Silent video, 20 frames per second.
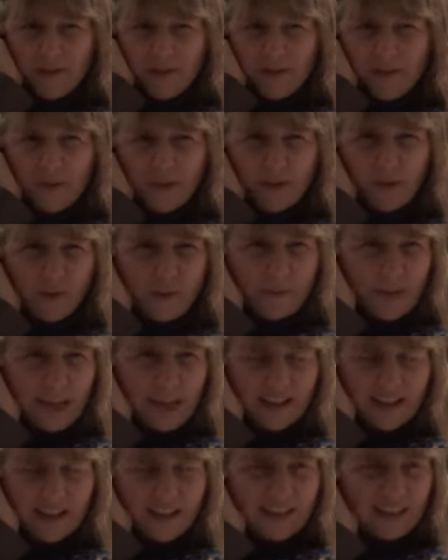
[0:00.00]
through
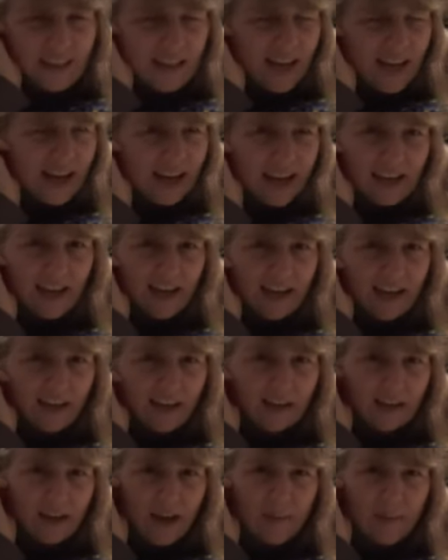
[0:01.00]
because
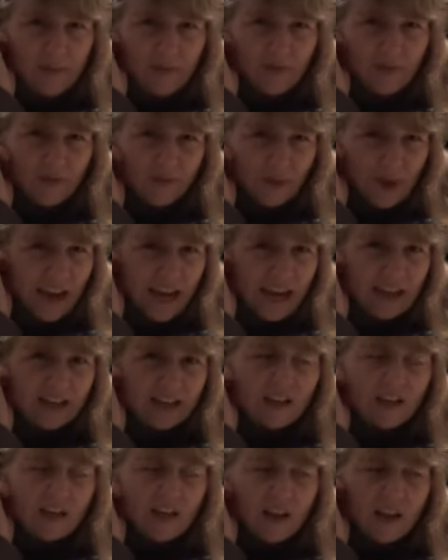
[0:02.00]
I am afraid.